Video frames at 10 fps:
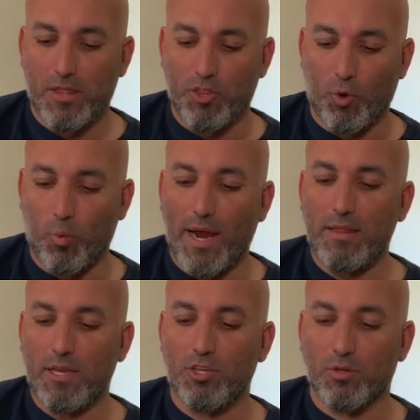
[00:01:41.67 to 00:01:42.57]
the way
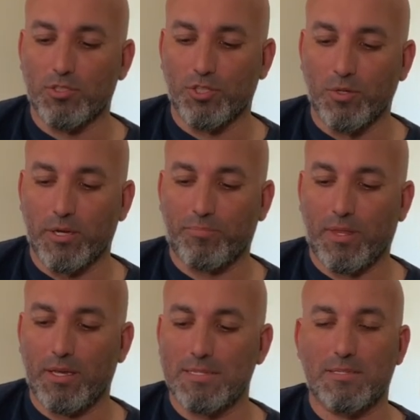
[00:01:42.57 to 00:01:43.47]
that you'll do it
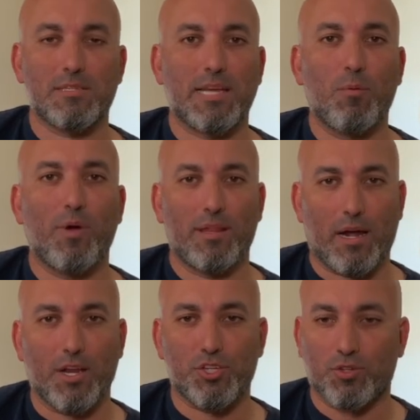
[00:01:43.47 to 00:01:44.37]
is the same way that
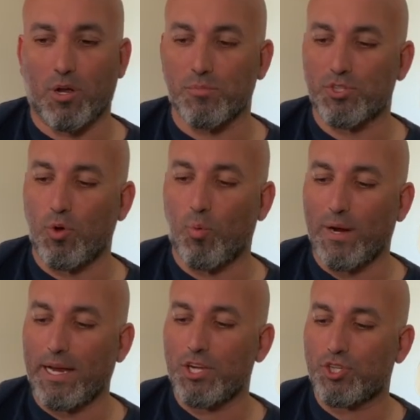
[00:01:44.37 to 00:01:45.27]
I strum. So
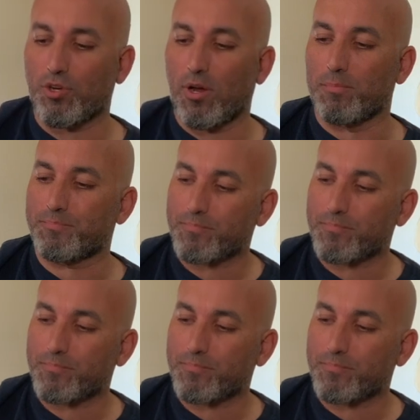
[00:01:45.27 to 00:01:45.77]
when I strum,